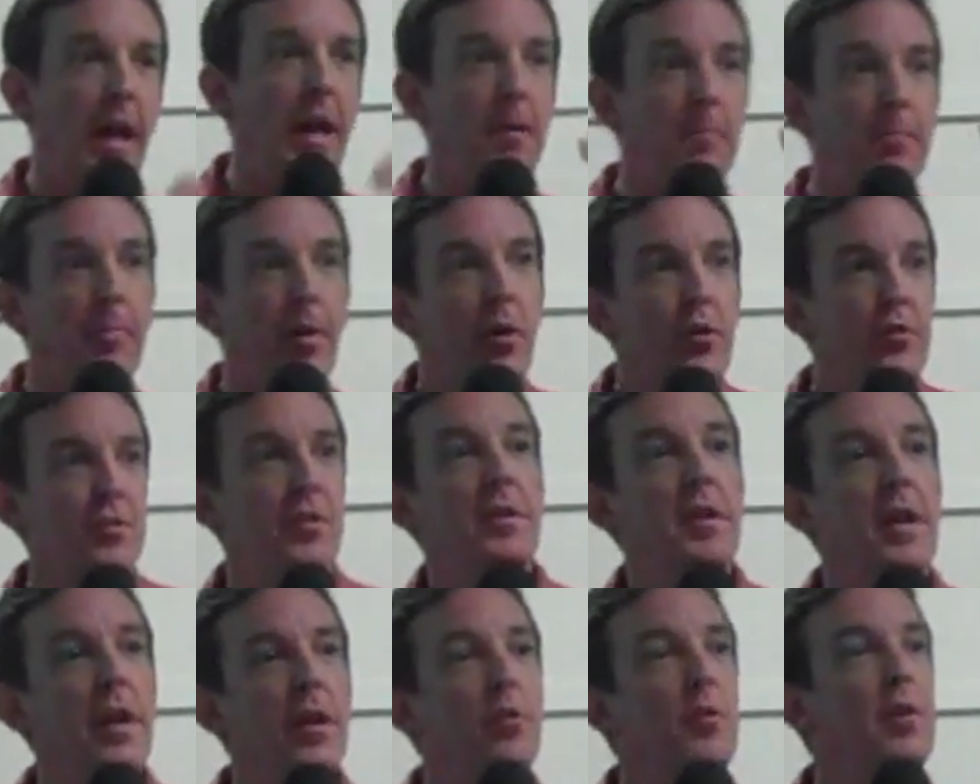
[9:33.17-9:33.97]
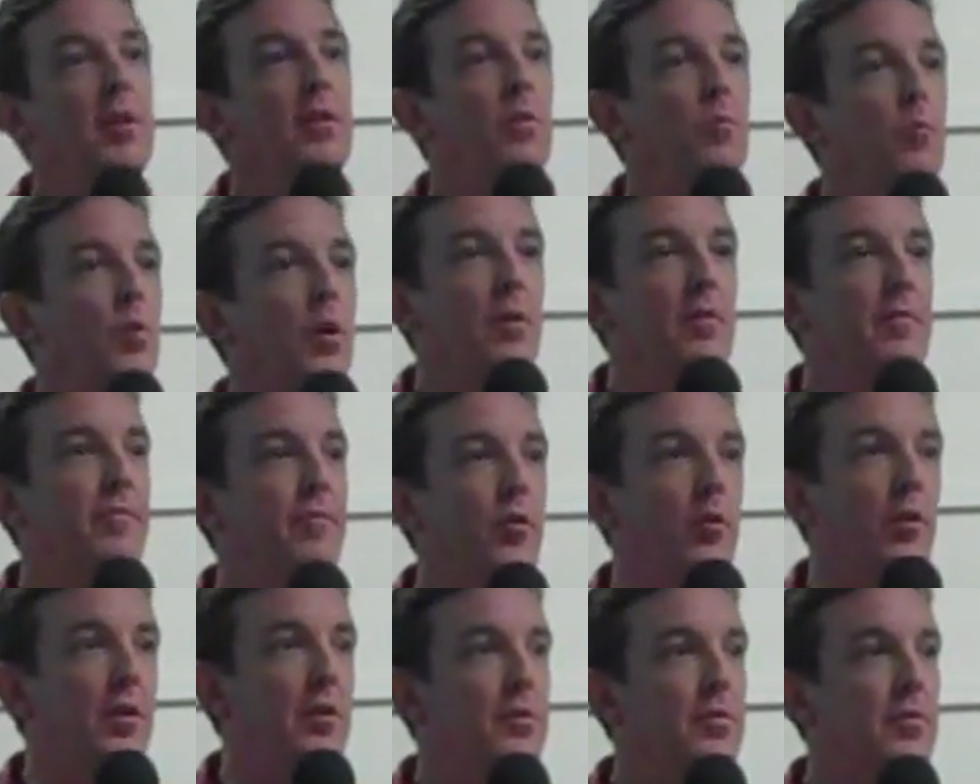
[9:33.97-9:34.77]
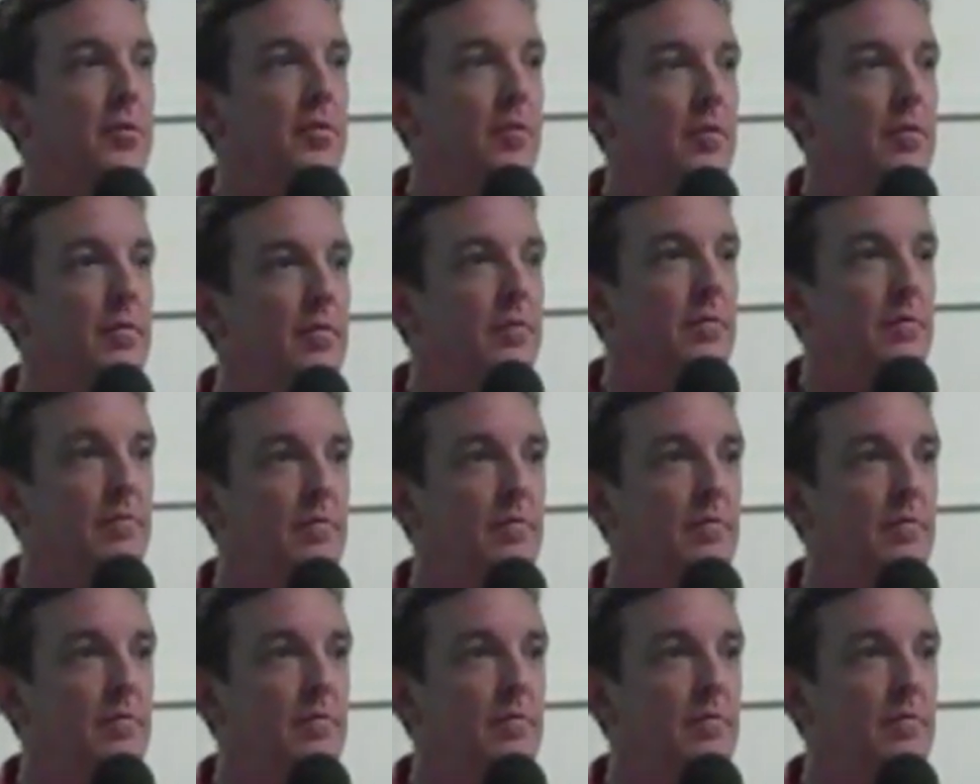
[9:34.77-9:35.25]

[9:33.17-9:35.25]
a person entering the workforce,